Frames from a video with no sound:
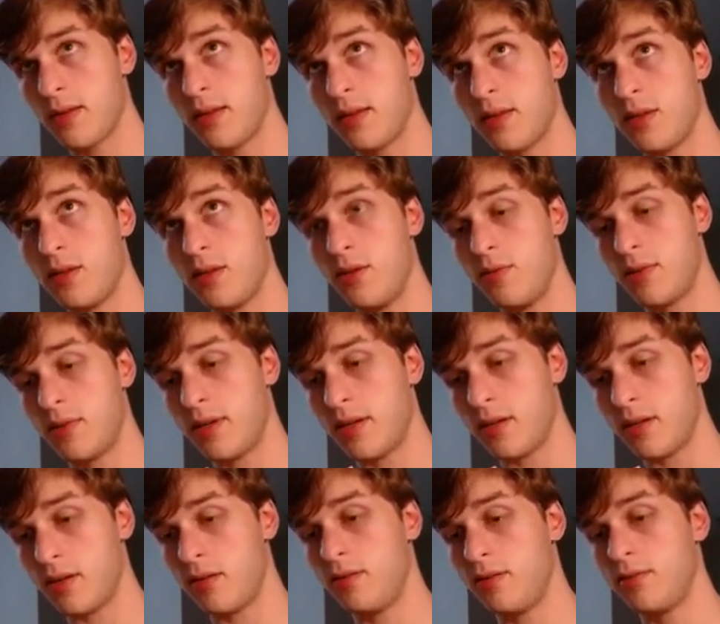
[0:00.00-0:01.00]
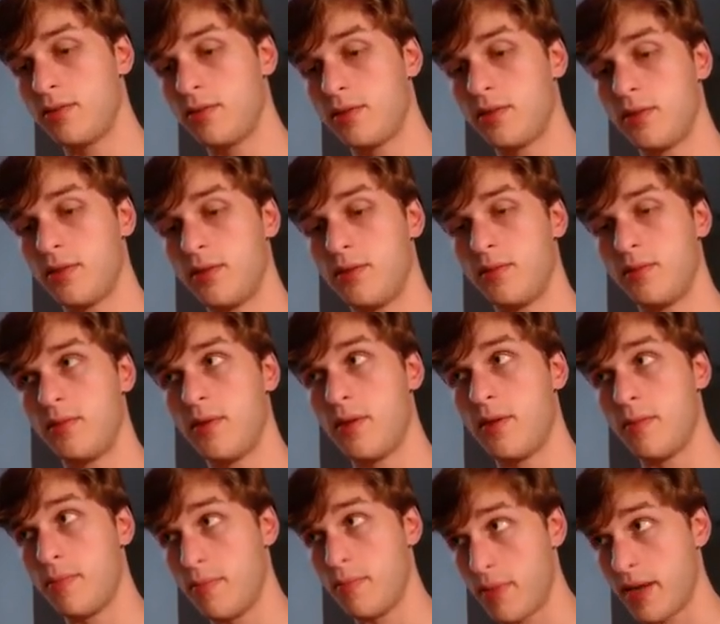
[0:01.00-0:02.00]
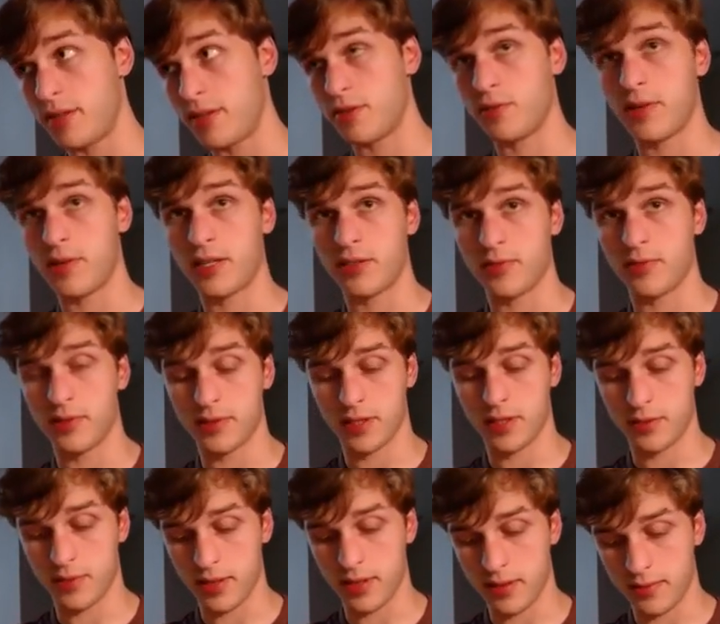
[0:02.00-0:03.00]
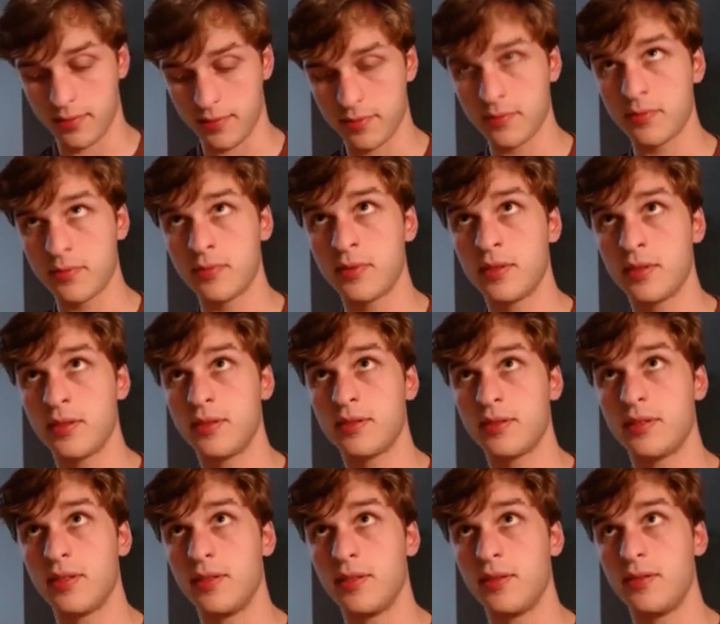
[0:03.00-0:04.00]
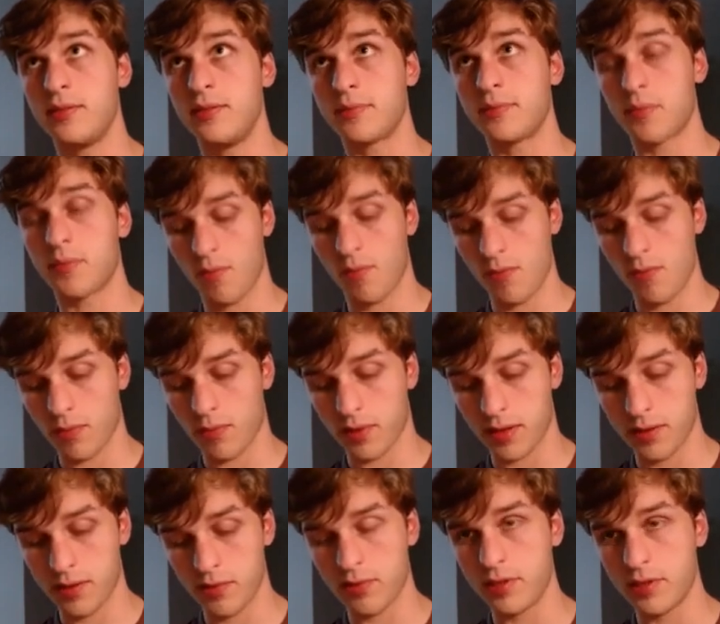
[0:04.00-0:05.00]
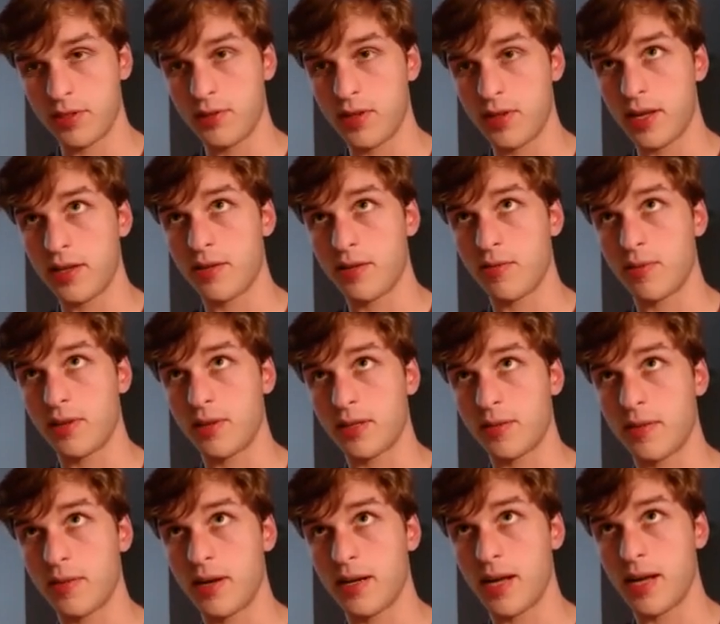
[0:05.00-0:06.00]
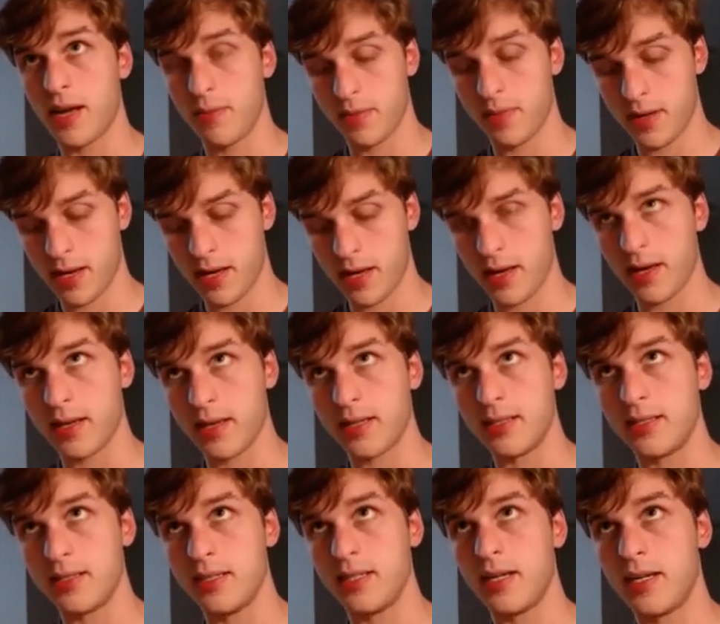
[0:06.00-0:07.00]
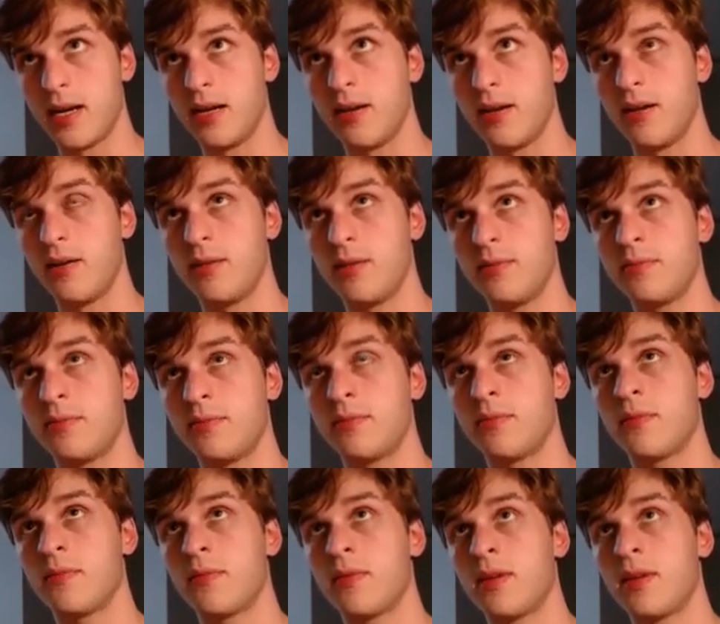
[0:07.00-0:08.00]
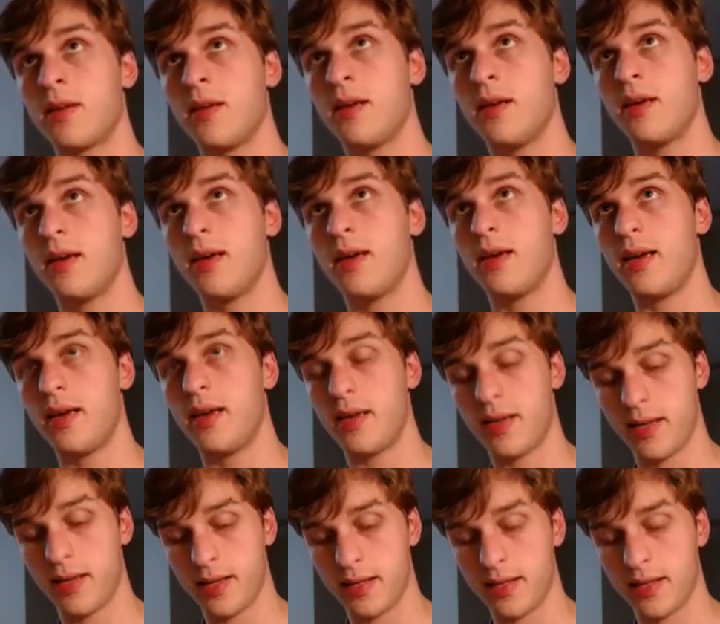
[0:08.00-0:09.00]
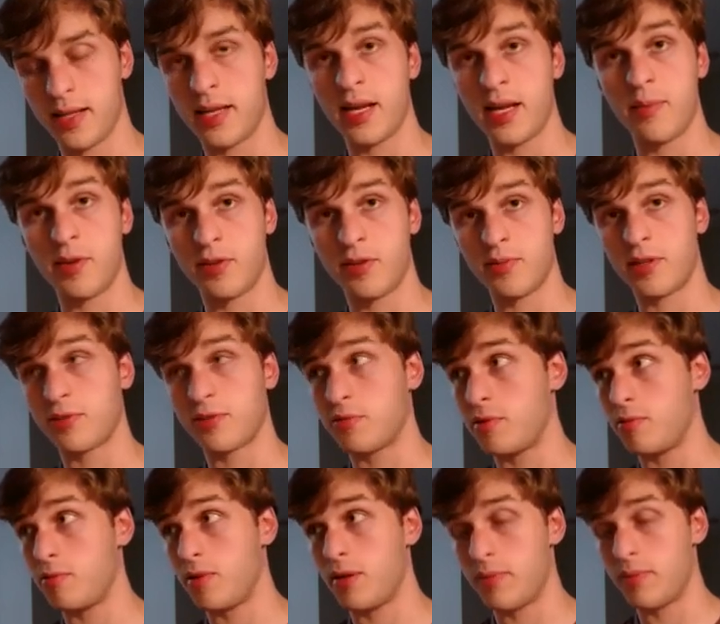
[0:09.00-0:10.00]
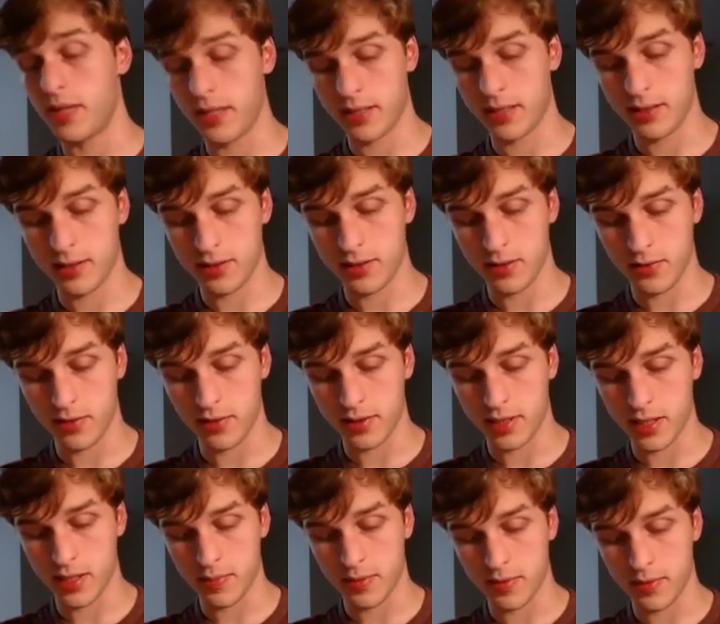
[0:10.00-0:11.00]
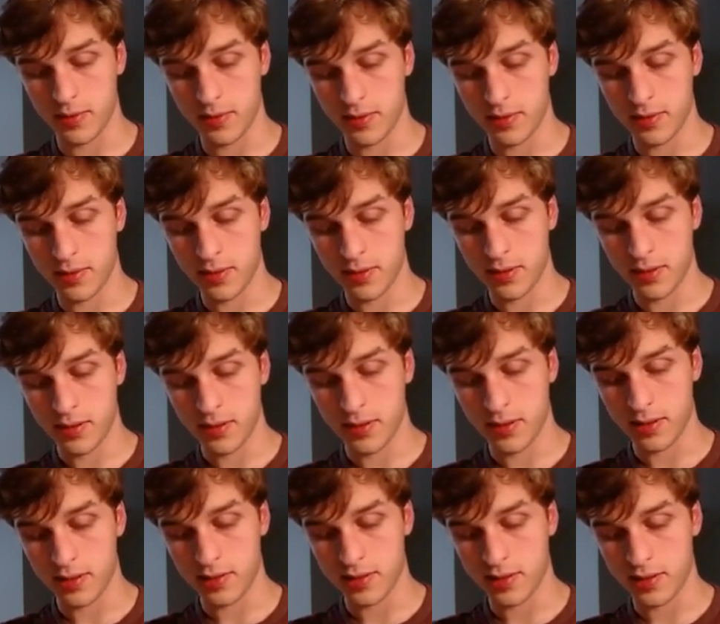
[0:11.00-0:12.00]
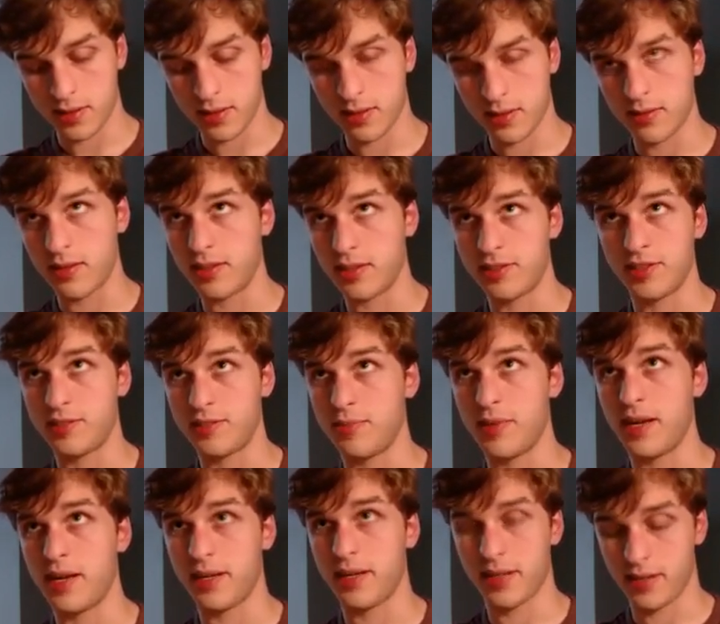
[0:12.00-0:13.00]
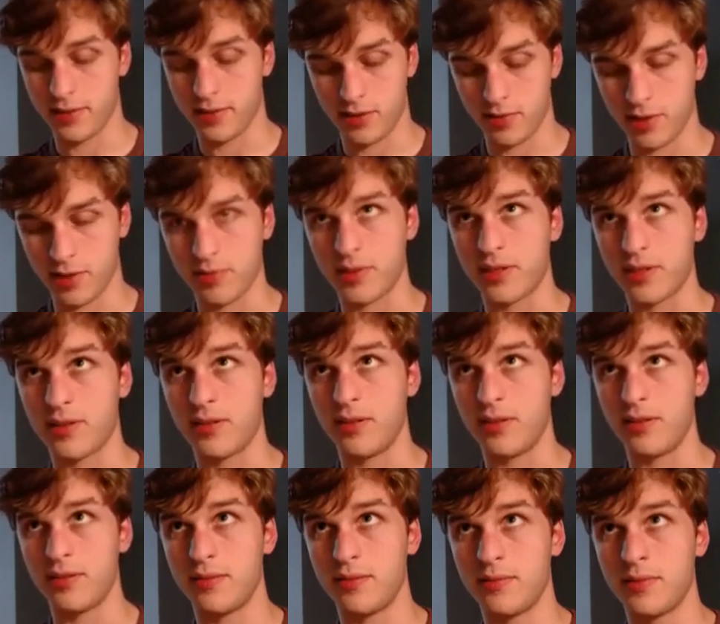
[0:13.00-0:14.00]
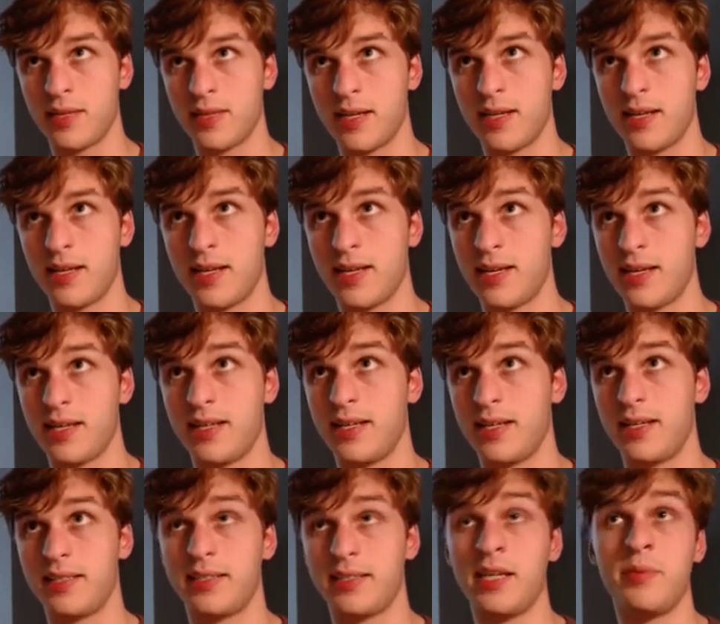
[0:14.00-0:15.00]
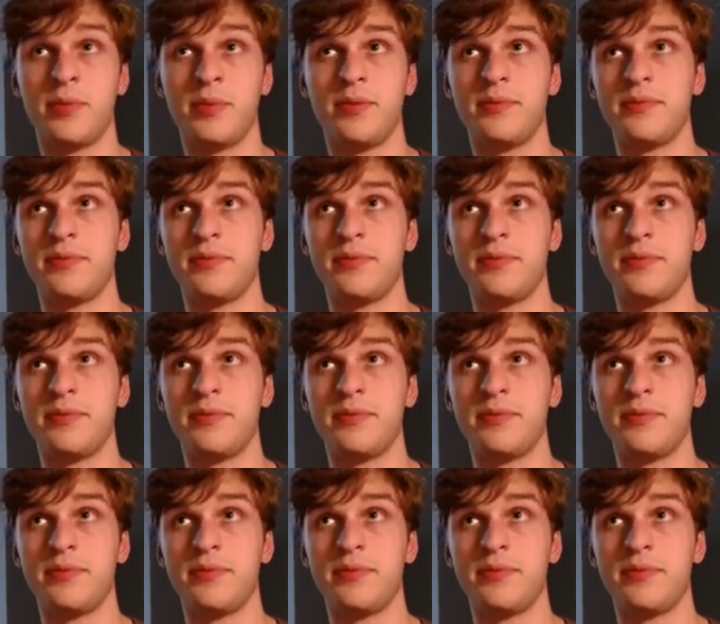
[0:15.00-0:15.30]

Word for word: you can also make directories as well. So in order to do that, you run the command mkdir and the name of the directory you want to make. So for example, let's just let's just make a directory called example.